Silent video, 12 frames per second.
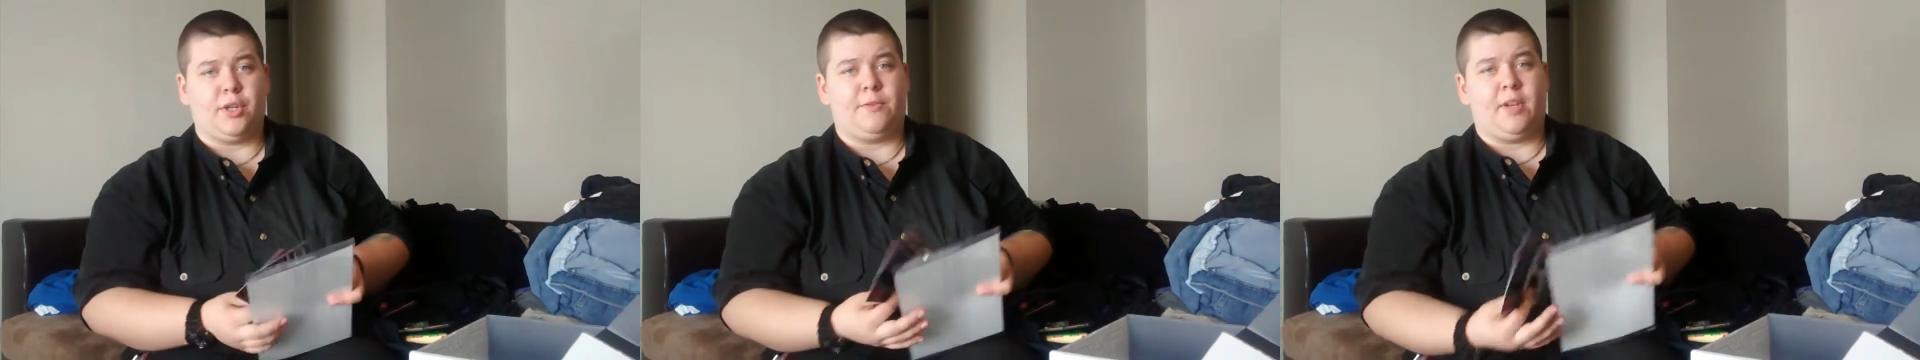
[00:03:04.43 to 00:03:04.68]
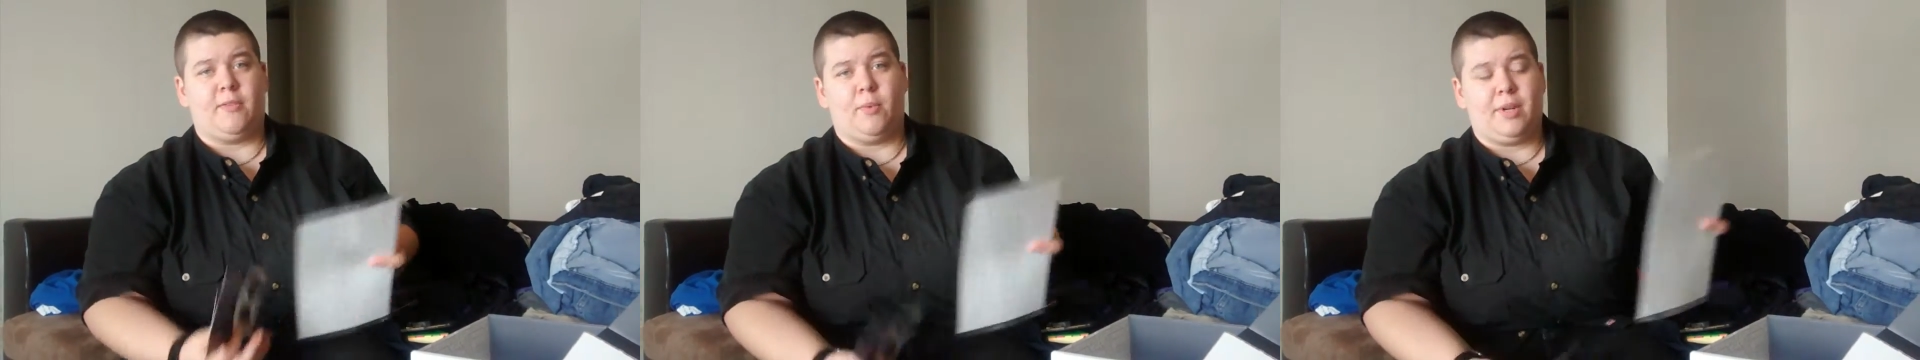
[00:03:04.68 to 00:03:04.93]
If
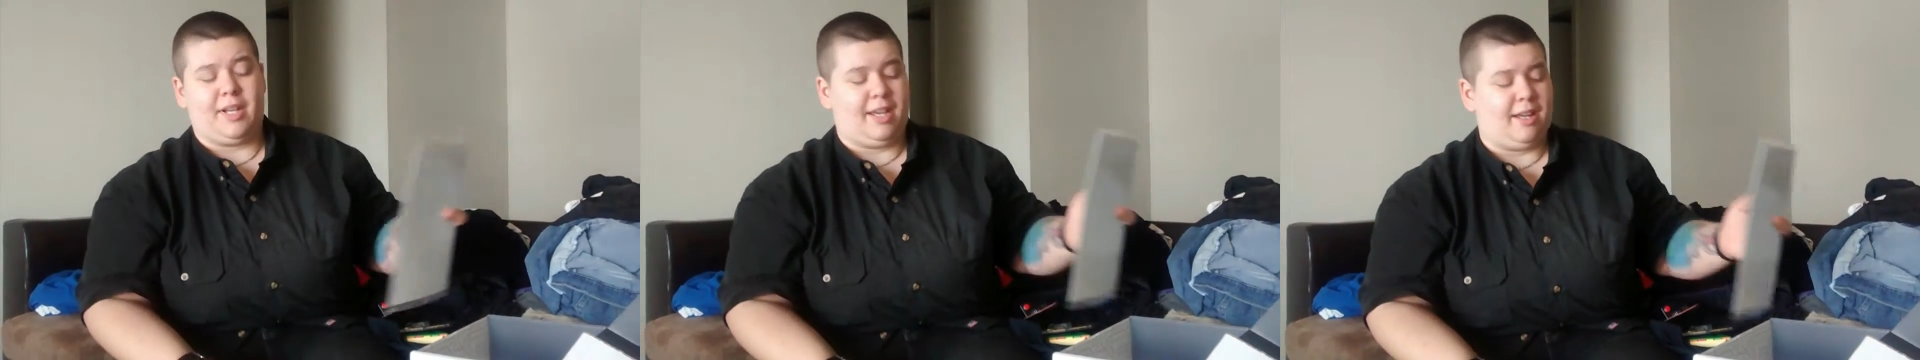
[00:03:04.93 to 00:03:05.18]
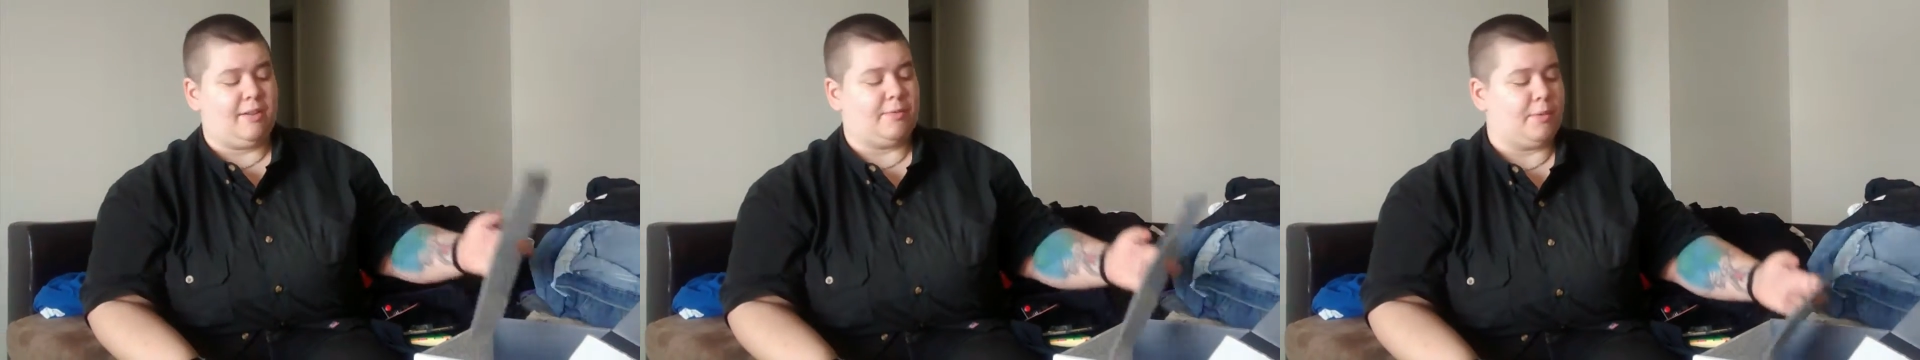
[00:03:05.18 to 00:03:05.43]
you ever want to
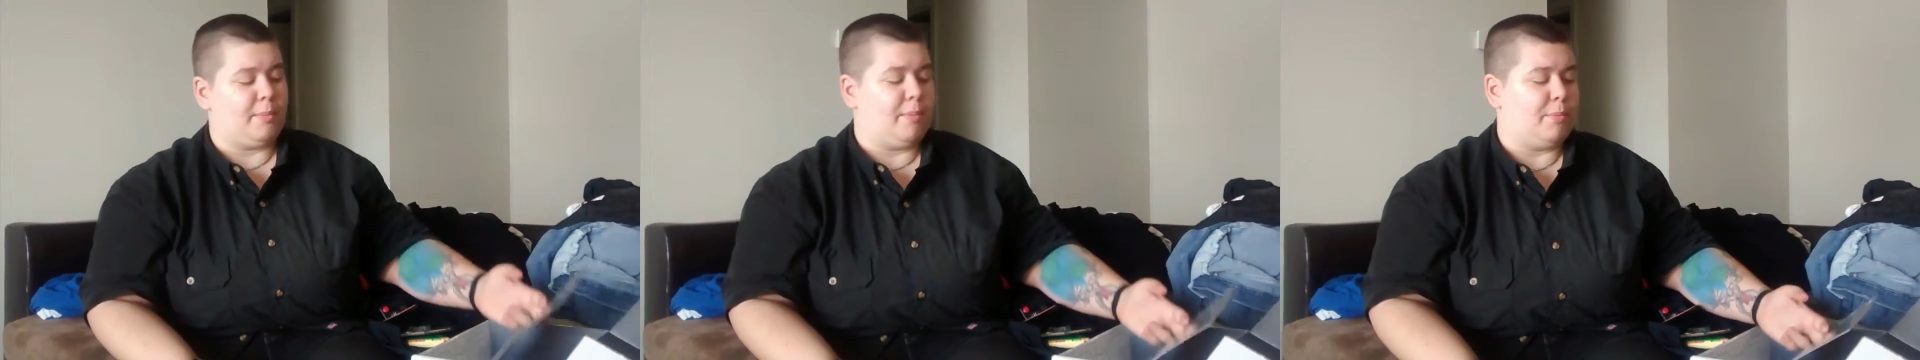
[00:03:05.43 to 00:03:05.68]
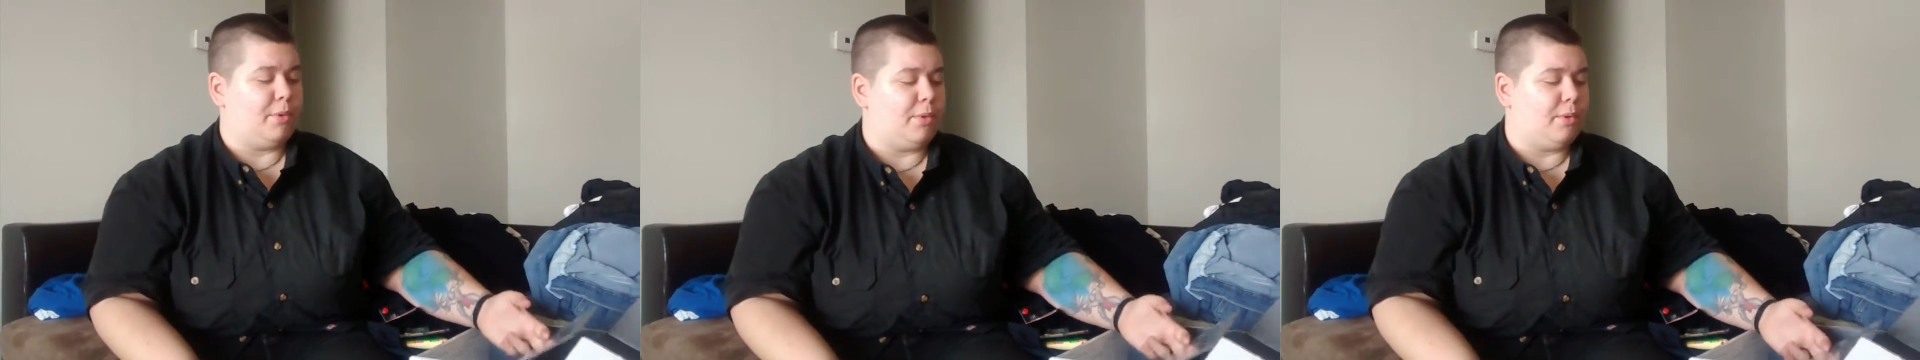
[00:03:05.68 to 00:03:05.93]
get it for
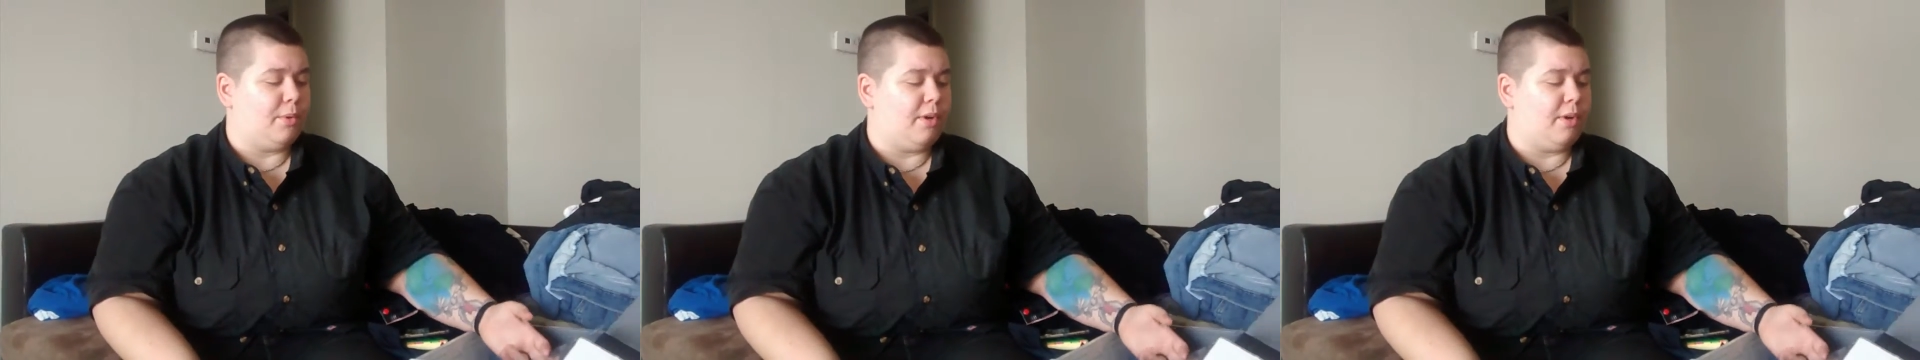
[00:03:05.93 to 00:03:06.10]
people who